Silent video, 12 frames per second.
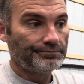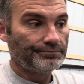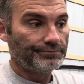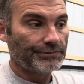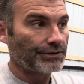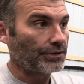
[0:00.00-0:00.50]

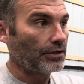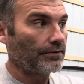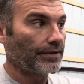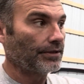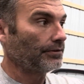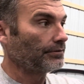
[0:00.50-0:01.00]
Just go over
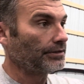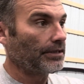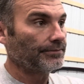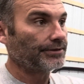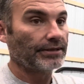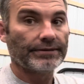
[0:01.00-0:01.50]
the little dumb
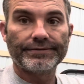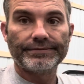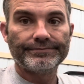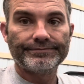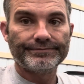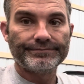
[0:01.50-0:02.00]
stuff
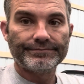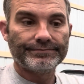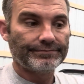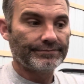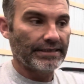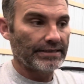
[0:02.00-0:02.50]

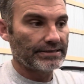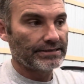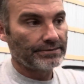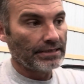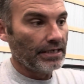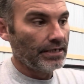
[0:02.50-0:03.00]
that's
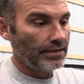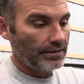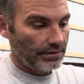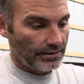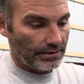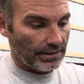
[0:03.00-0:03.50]

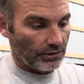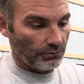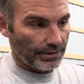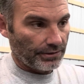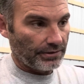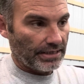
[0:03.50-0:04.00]
got a little bit
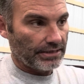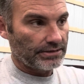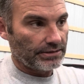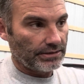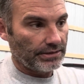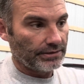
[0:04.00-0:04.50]
of cracks
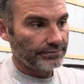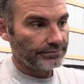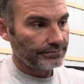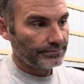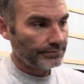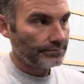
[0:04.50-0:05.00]
in here.
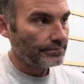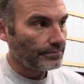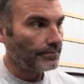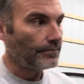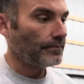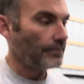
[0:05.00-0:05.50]

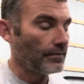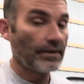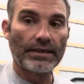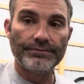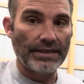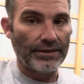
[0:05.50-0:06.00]

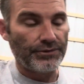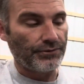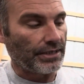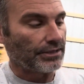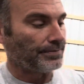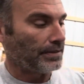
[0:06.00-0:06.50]
Not a
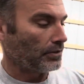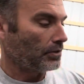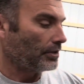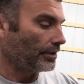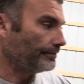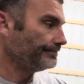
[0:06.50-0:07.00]
2,000 pound
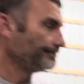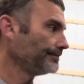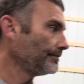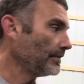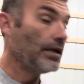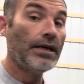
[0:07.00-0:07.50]
car though.
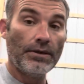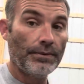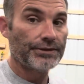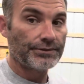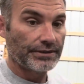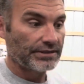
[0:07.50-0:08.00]
Weighs
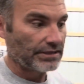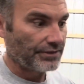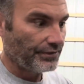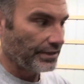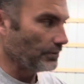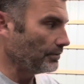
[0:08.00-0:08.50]

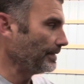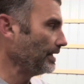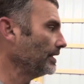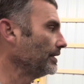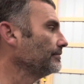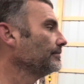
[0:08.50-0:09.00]
2650 with me in
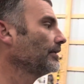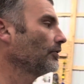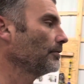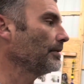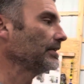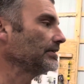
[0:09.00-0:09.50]
it. I know
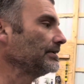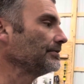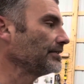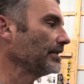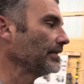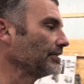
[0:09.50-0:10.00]
everybody seems to
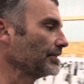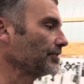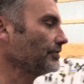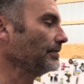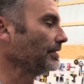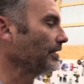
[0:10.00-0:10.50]
think it's
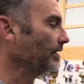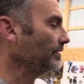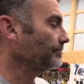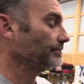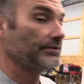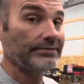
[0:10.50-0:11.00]
extremely light.
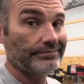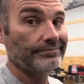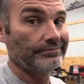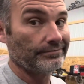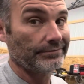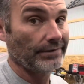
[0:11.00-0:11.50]

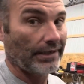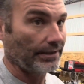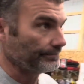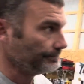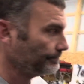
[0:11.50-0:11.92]
Not.